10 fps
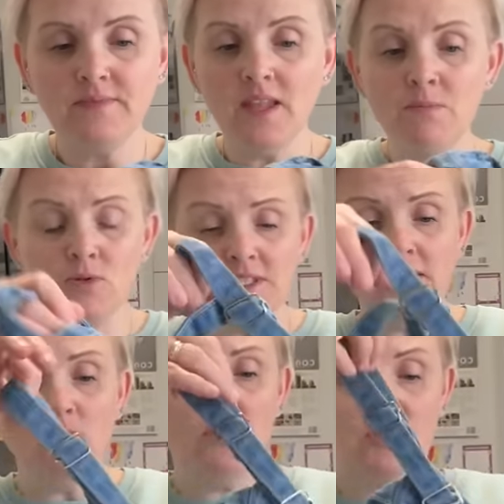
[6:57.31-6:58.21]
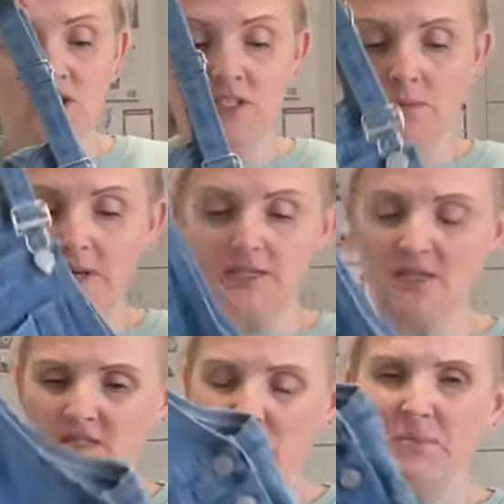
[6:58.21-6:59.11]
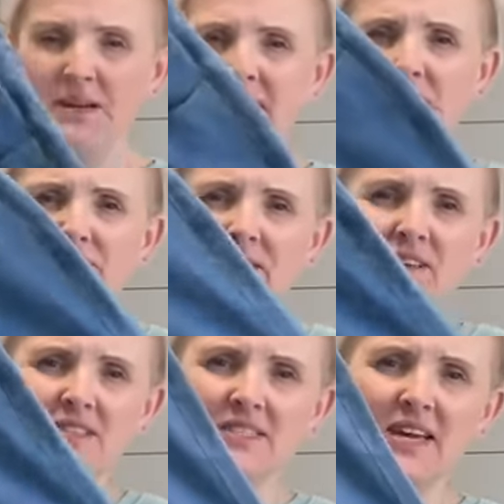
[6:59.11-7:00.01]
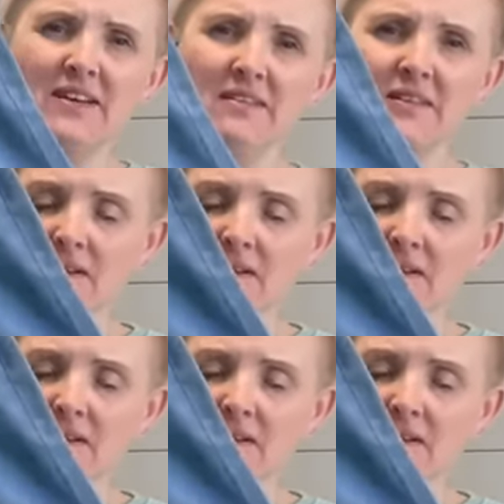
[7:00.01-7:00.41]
I bought the same ones, just in a bigger size. I believe they're 9 to 10.